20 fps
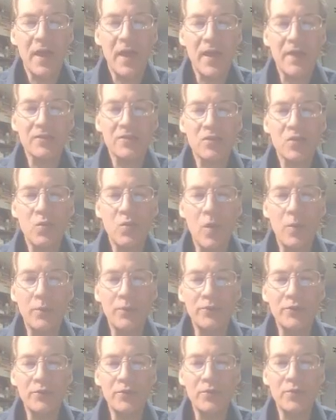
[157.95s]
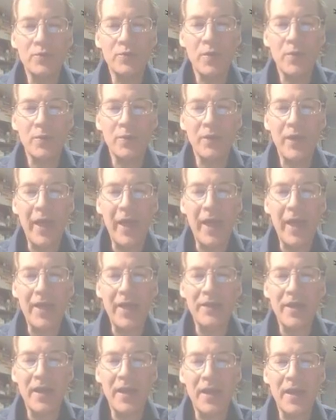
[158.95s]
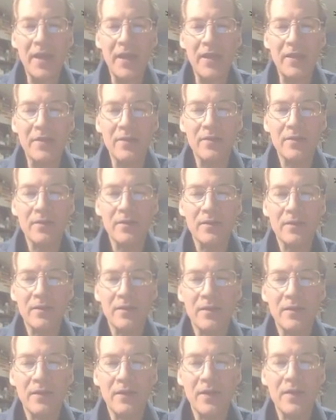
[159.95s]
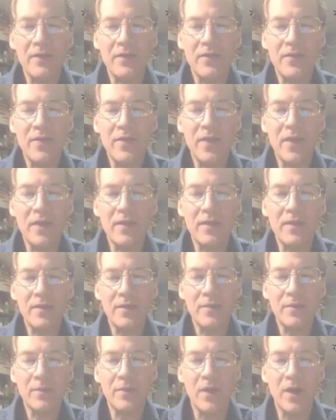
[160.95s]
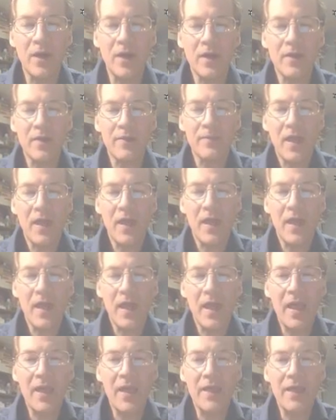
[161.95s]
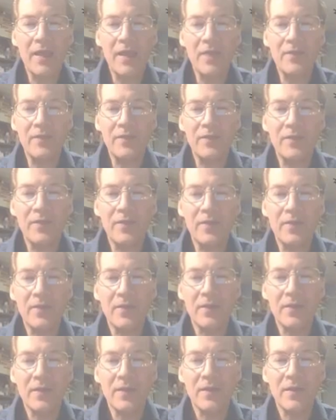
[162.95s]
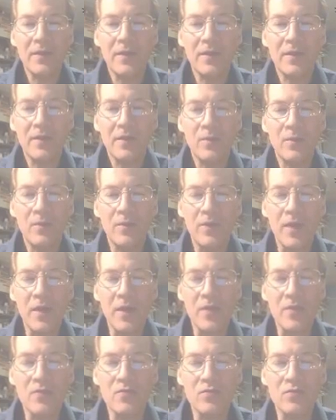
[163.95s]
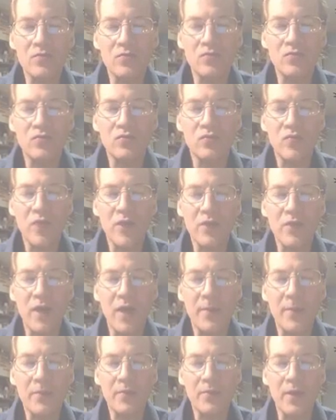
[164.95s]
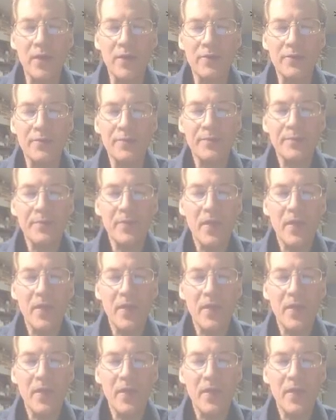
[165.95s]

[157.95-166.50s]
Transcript: And so what we'll do is we will add a if-then block, and if, with a greater operator,